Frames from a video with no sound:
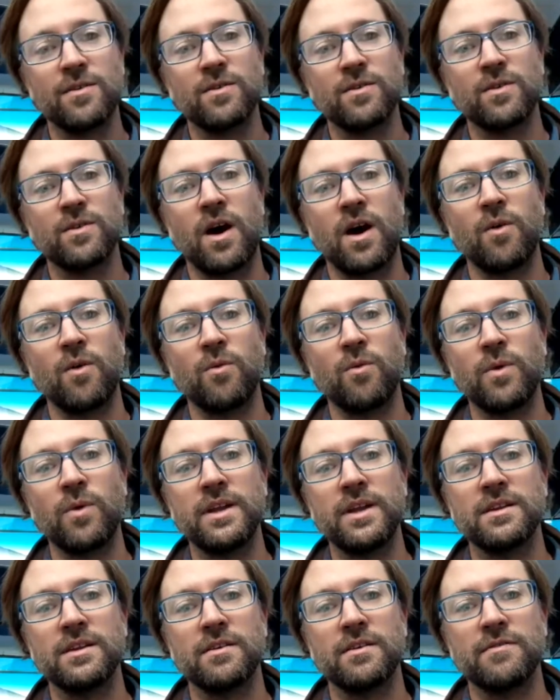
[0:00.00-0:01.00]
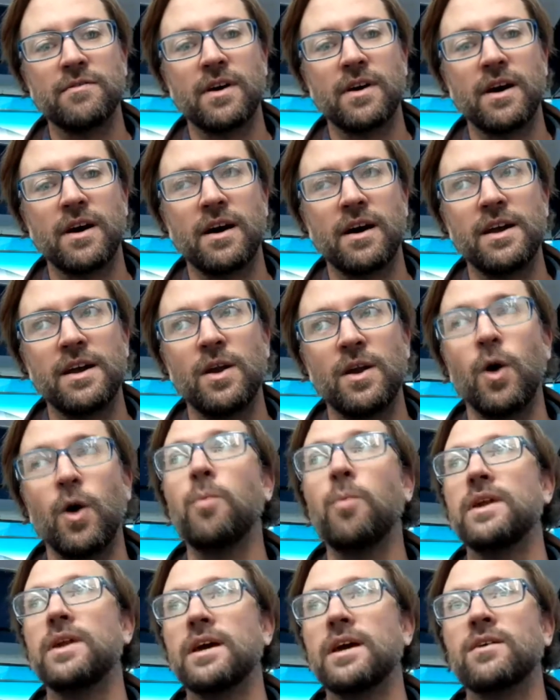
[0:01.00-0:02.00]
caught wind of an
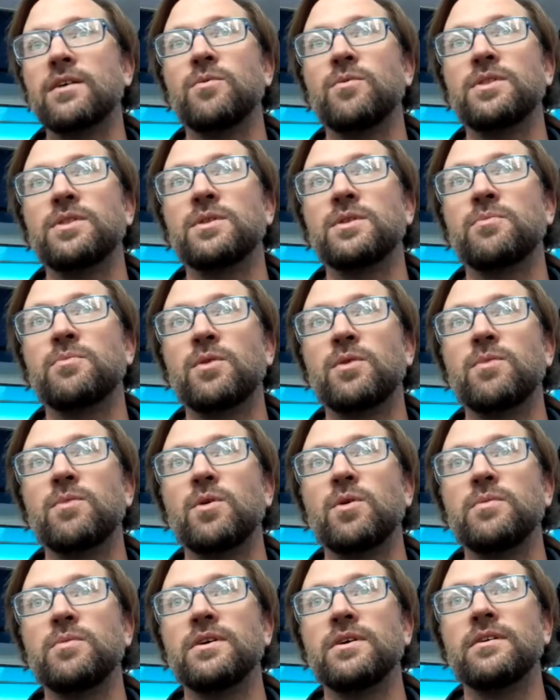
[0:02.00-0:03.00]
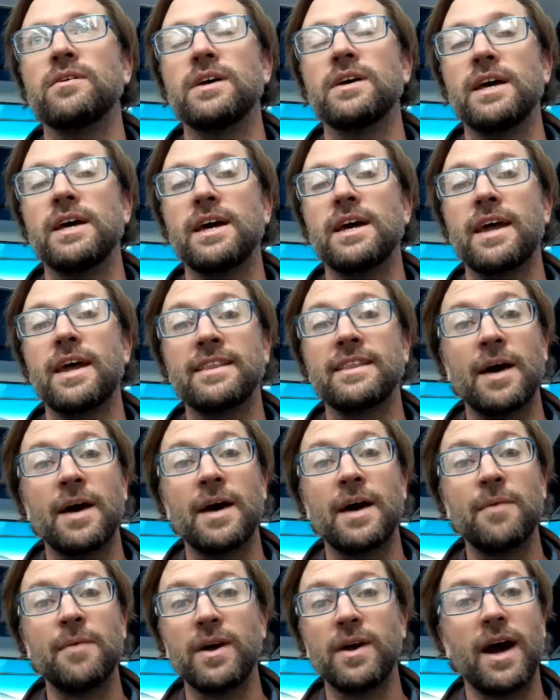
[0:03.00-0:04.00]
opening with the Bookmobile. And at that
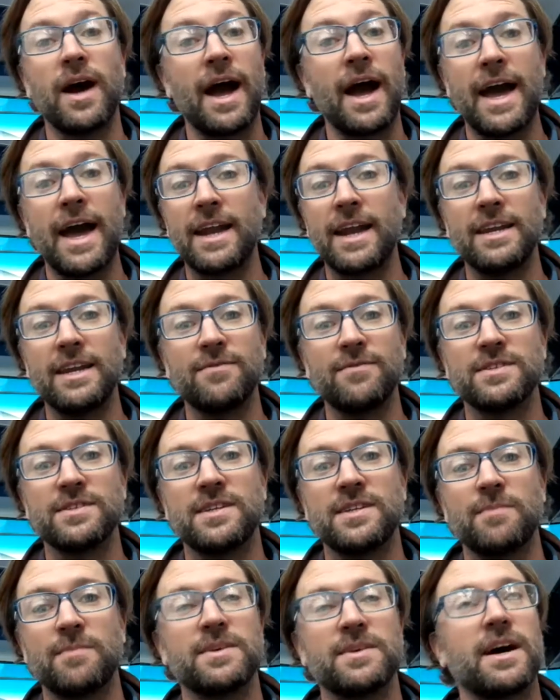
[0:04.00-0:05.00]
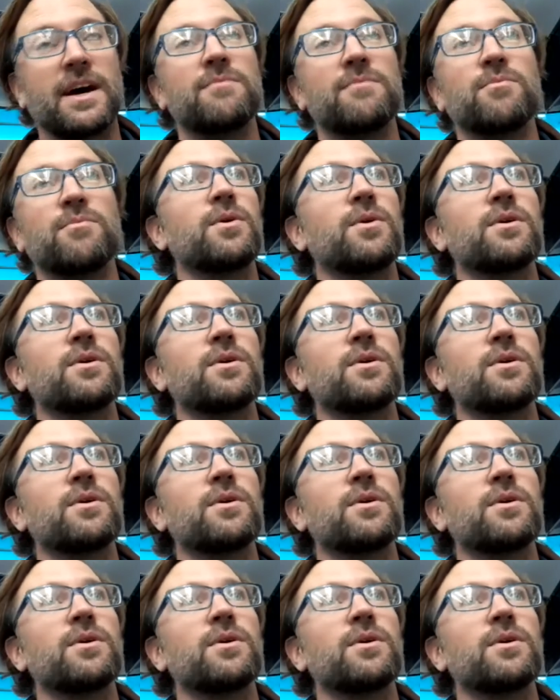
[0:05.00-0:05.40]
point, I hadn't even stepped on board